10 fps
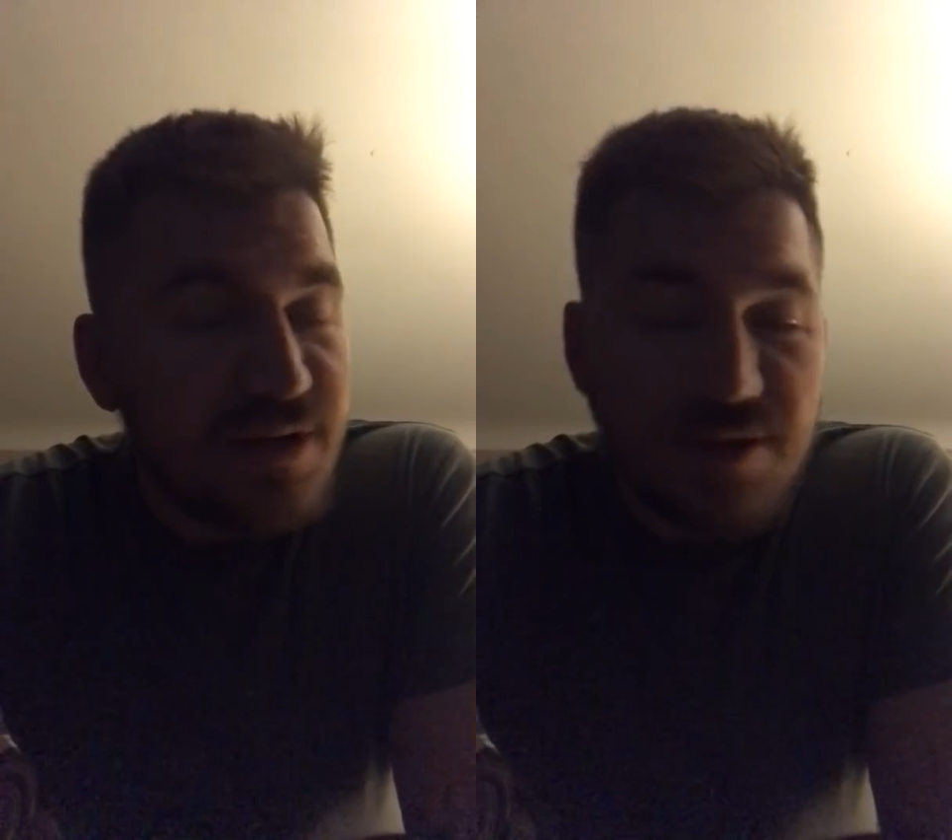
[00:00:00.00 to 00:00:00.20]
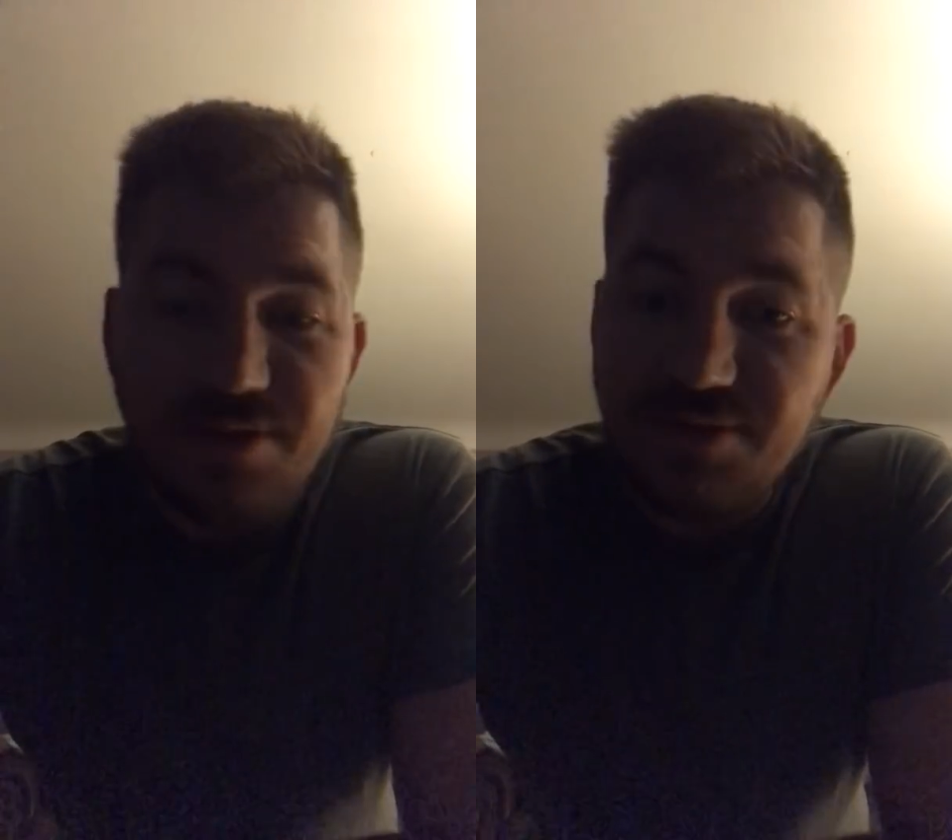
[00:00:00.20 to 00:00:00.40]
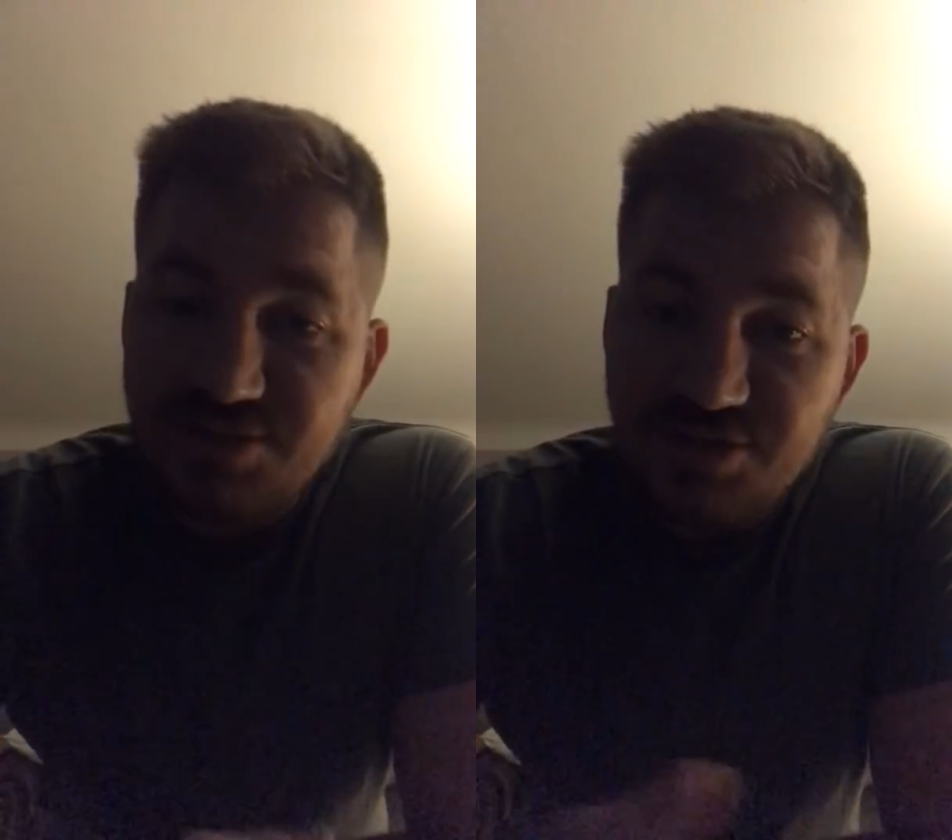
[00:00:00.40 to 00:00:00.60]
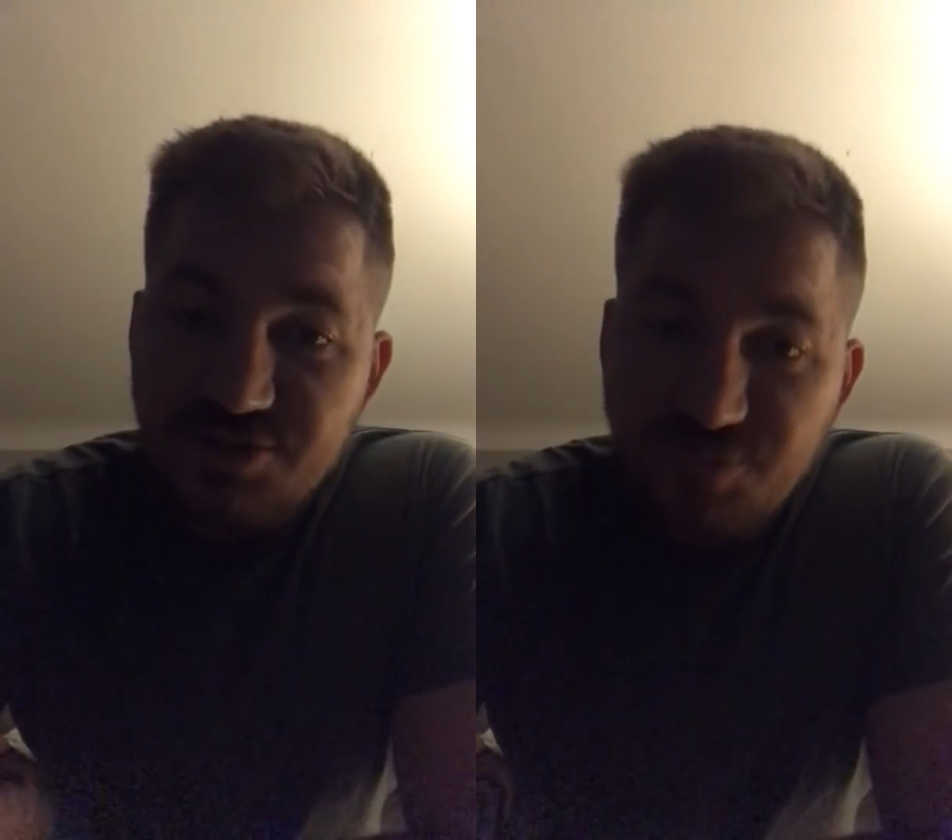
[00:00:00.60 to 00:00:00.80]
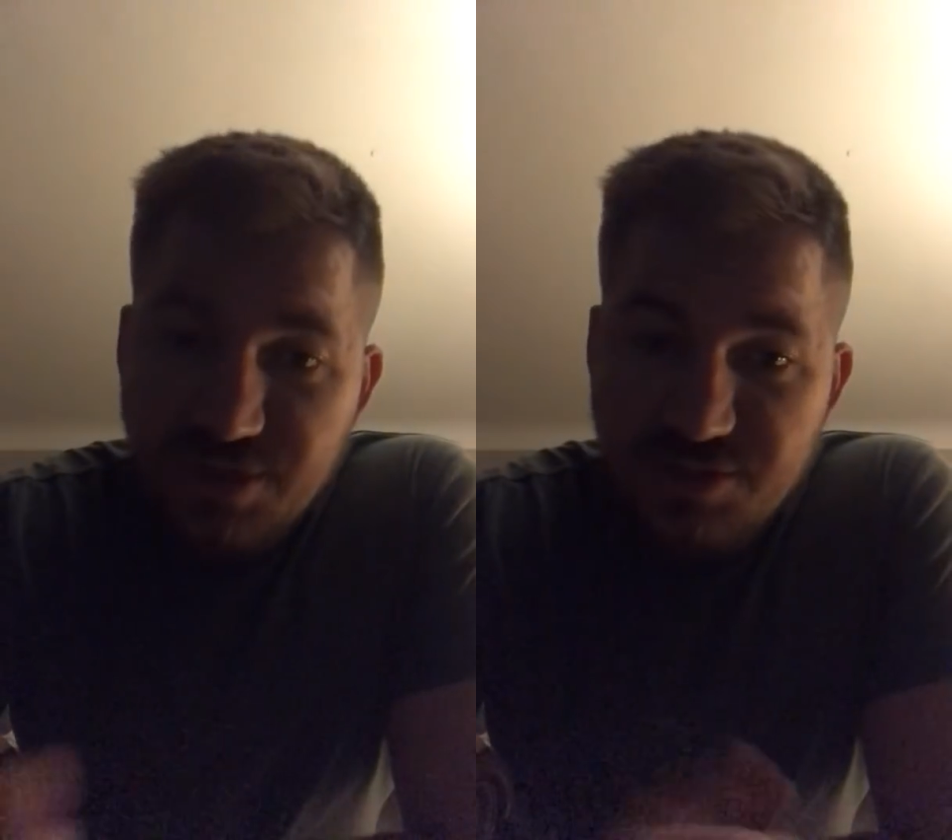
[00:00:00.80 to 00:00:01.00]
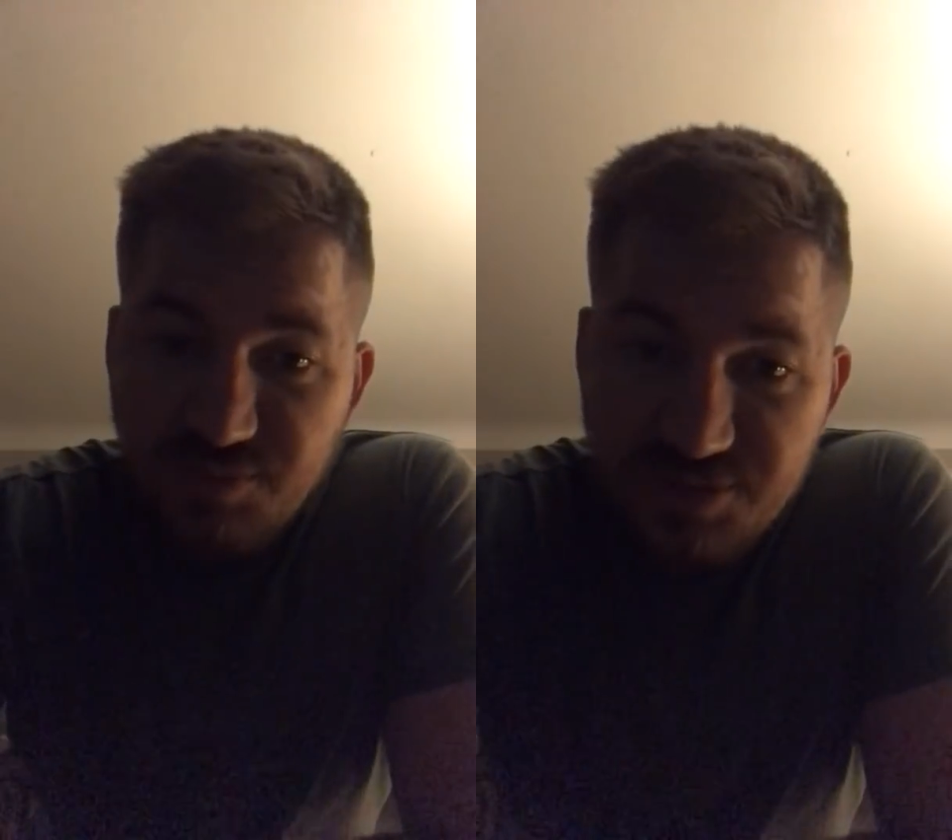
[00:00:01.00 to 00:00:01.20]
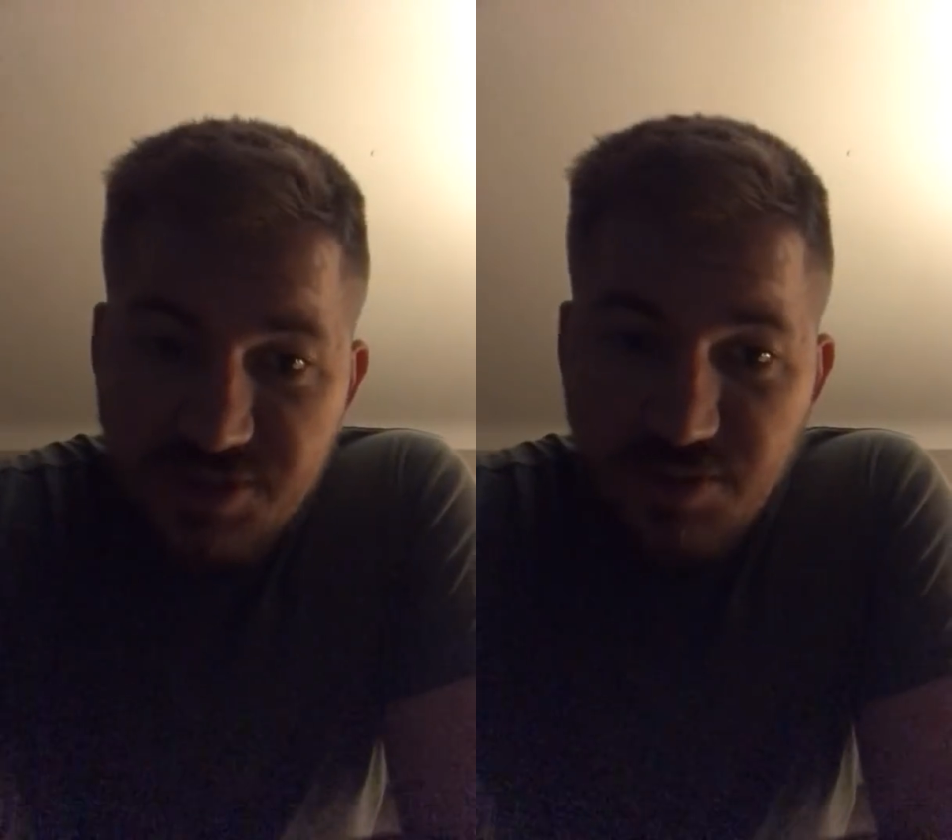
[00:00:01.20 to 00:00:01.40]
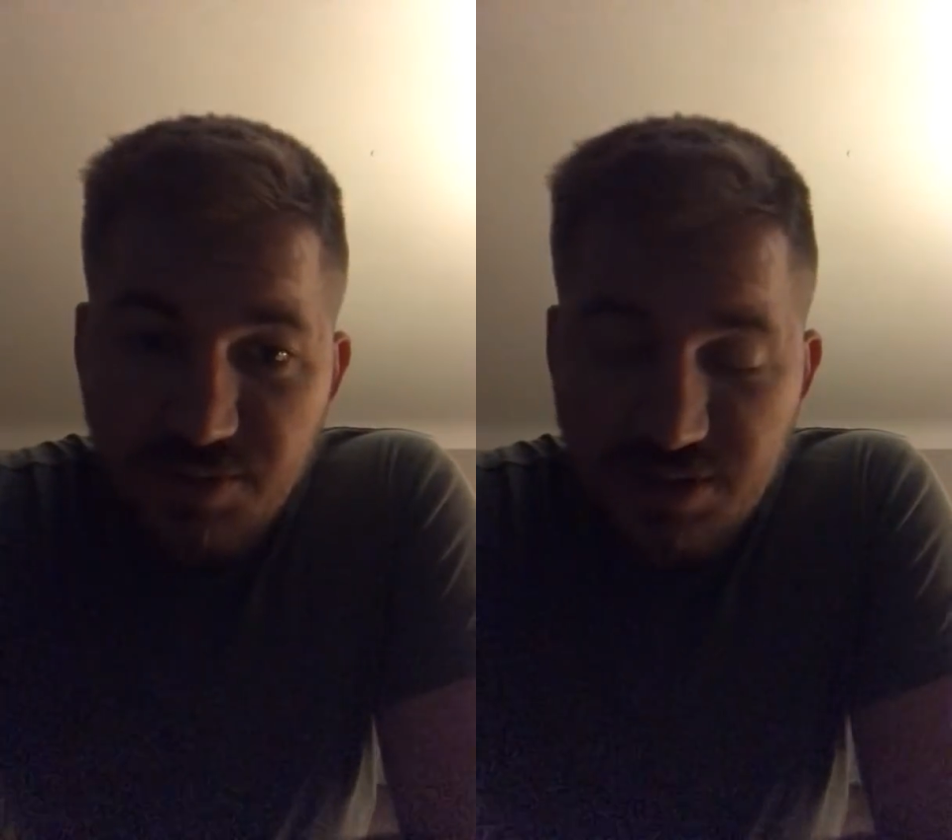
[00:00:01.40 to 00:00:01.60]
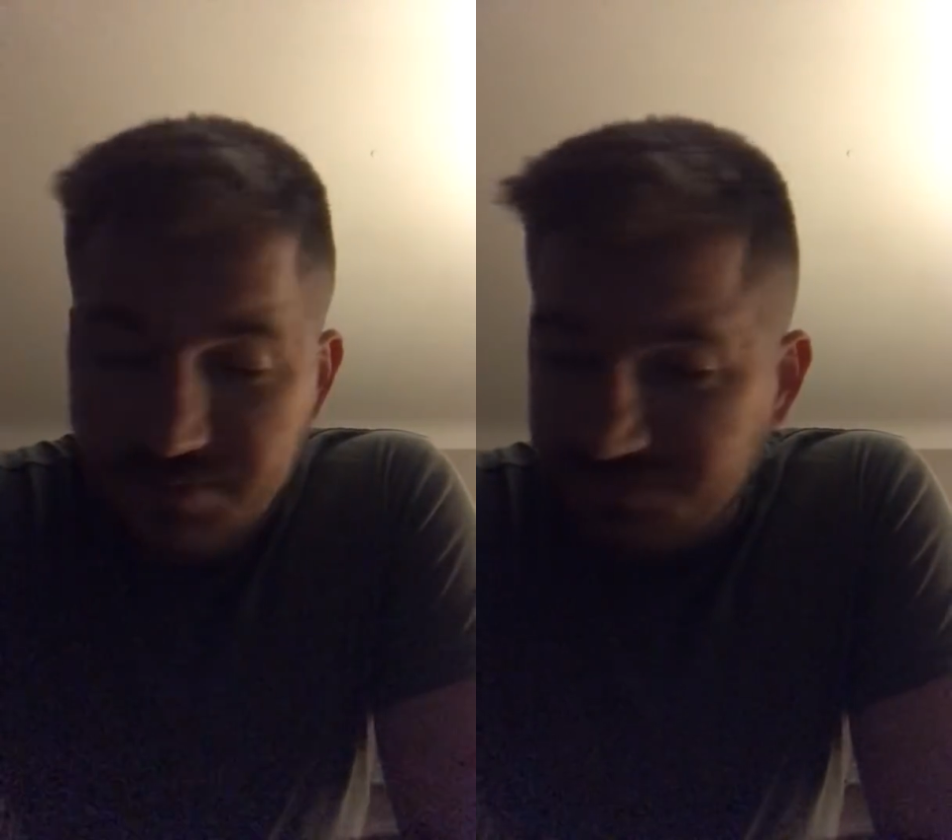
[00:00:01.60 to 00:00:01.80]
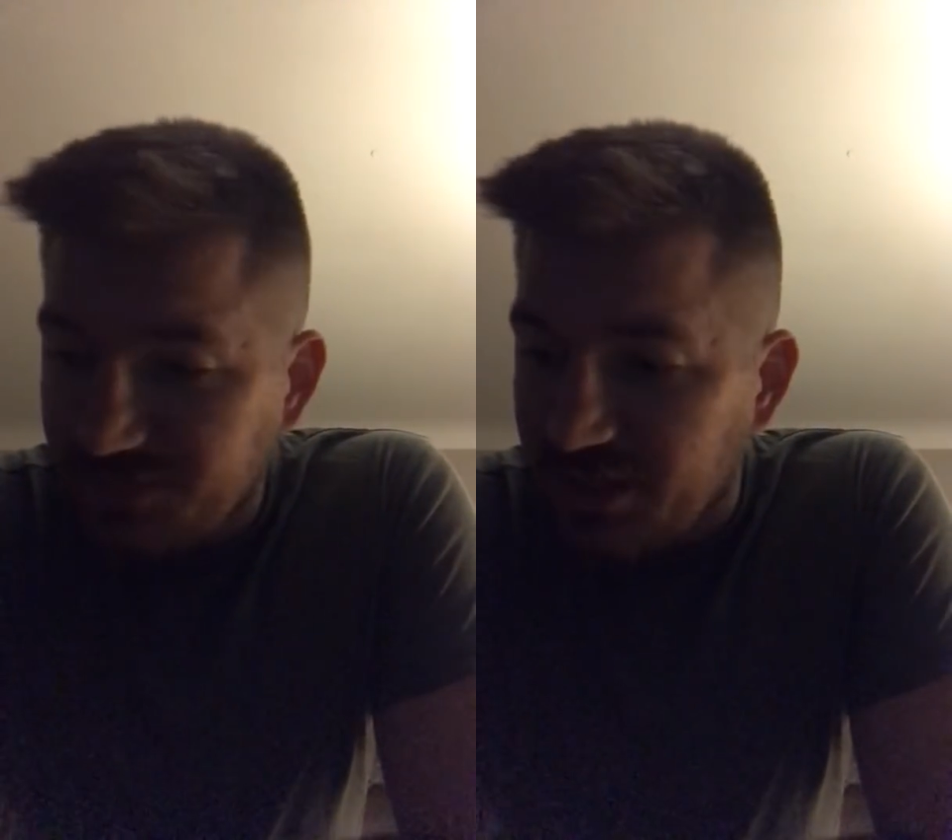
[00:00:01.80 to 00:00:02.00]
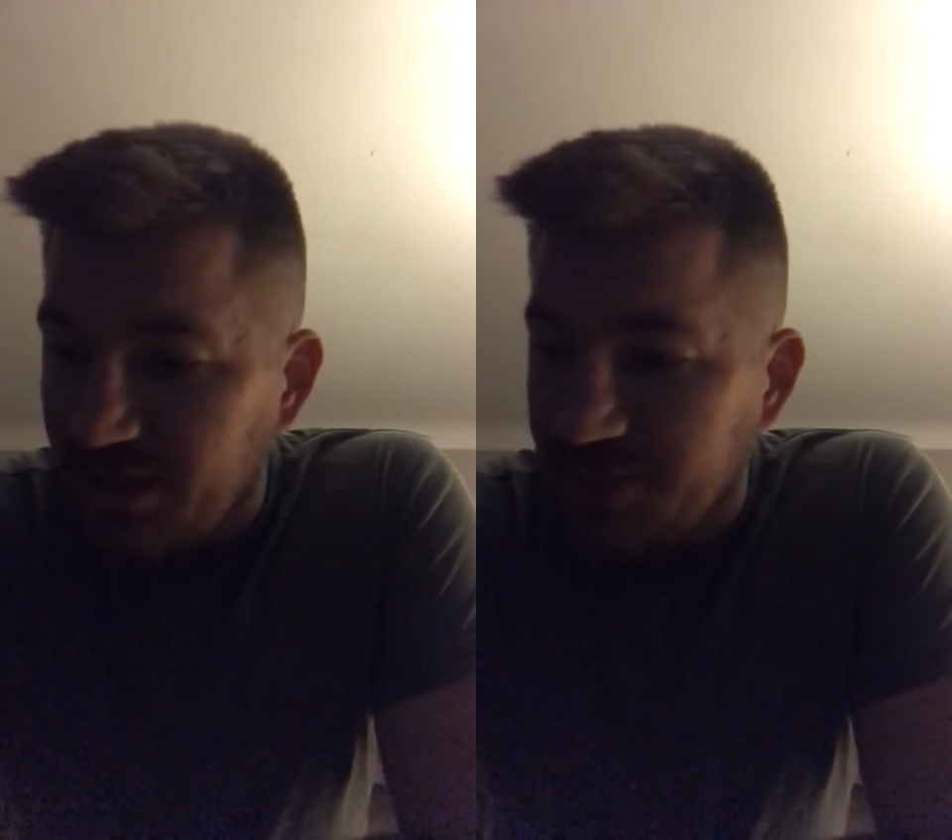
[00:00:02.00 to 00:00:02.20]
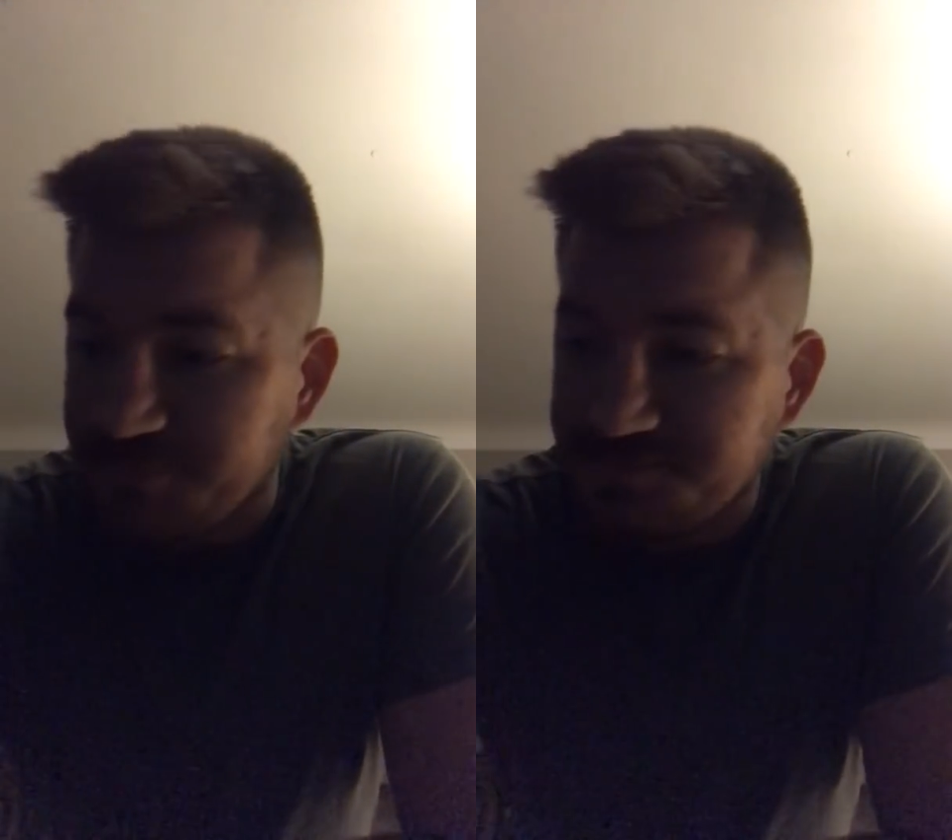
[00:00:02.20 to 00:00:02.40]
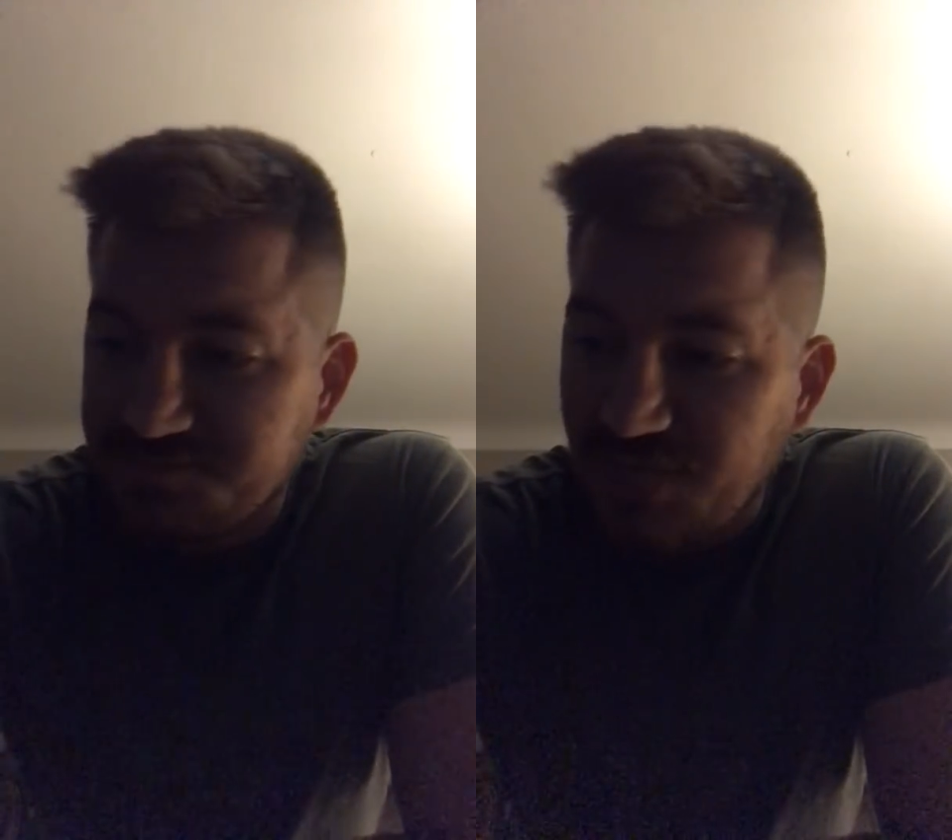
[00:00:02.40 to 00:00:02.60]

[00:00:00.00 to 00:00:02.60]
And then the situation with Syria. I